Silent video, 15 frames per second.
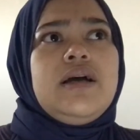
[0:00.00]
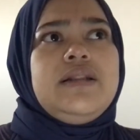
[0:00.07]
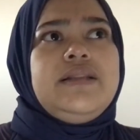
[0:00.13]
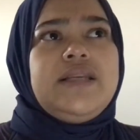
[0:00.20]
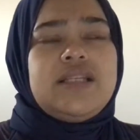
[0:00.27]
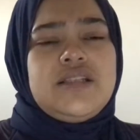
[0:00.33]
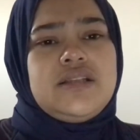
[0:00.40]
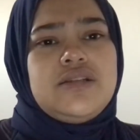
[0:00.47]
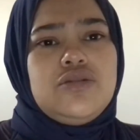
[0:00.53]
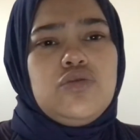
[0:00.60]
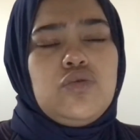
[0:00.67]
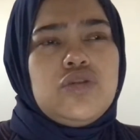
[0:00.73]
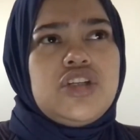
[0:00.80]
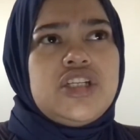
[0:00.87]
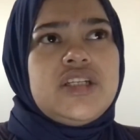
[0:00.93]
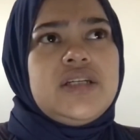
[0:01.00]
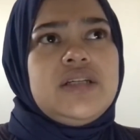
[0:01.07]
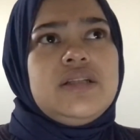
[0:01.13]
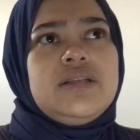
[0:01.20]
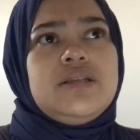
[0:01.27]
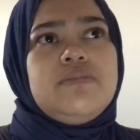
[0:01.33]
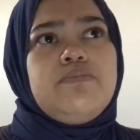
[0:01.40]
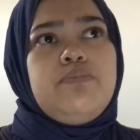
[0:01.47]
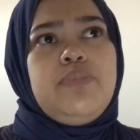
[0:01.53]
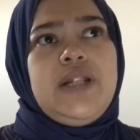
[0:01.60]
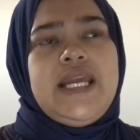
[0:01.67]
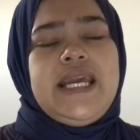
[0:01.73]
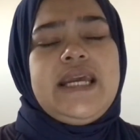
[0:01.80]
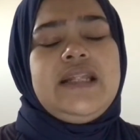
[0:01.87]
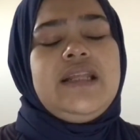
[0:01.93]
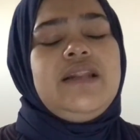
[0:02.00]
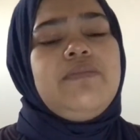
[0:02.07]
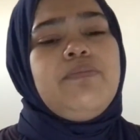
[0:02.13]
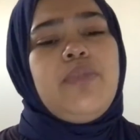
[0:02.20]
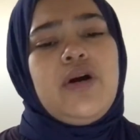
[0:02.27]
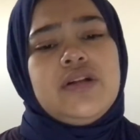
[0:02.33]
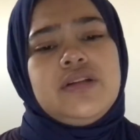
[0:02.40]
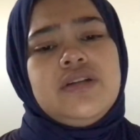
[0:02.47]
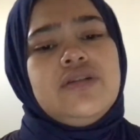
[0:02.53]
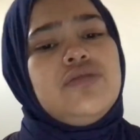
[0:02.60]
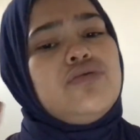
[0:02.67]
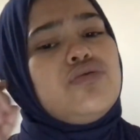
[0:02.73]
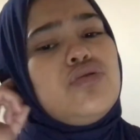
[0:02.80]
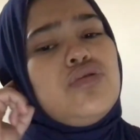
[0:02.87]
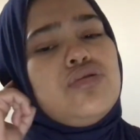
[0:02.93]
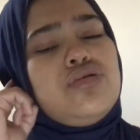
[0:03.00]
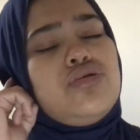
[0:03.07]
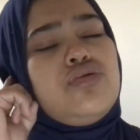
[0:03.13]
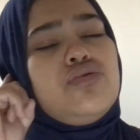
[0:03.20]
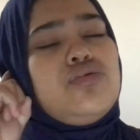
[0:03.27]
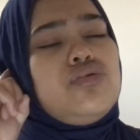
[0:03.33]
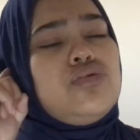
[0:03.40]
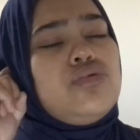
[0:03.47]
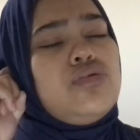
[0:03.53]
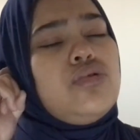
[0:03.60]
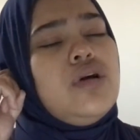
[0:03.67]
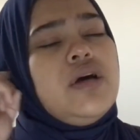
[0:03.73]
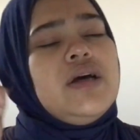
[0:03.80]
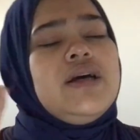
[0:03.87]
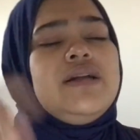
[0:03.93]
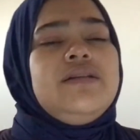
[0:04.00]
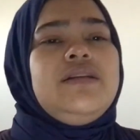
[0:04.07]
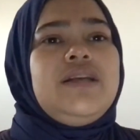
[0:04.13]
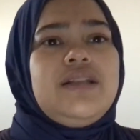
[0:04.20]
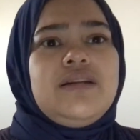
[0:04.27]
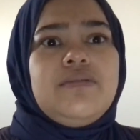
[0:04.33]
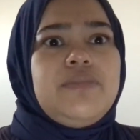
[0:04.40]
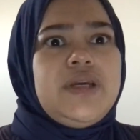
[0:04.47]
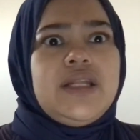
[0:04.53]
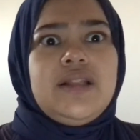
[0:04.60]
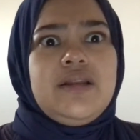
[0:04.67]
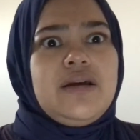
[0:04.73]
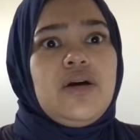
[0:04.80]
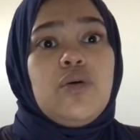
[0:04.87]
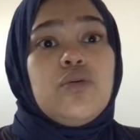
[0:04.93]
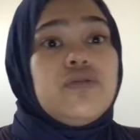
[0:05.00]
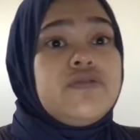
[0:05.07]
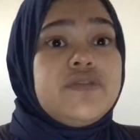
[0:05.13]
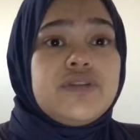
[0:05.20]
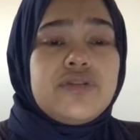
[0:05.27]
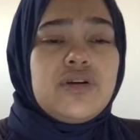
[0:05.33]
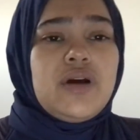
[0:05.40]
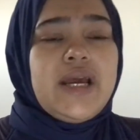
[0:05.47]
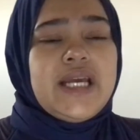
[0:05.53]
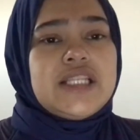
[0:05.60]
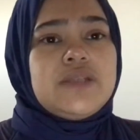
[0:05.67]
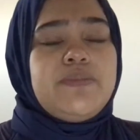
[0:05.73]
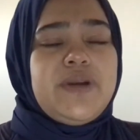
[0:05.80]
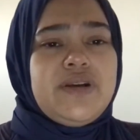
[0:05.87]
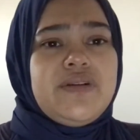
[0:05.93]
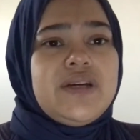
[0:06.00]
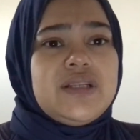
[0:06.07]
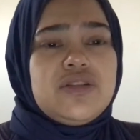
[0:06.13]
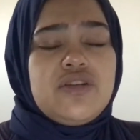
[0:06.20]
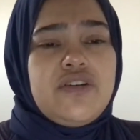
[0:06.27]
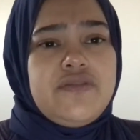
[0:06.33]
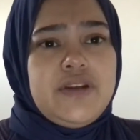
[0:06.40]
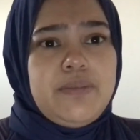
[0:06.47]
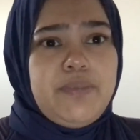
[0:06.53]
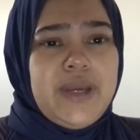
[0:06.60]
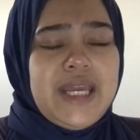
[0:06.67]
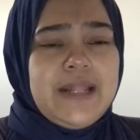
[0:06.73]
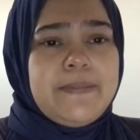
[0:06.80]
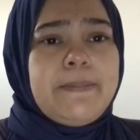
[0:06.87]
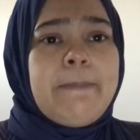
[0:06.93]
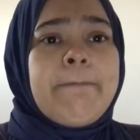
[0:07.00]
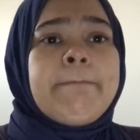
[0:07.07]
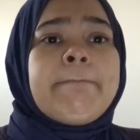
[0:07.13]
these notions play an important role to determine their overall experience of the pain.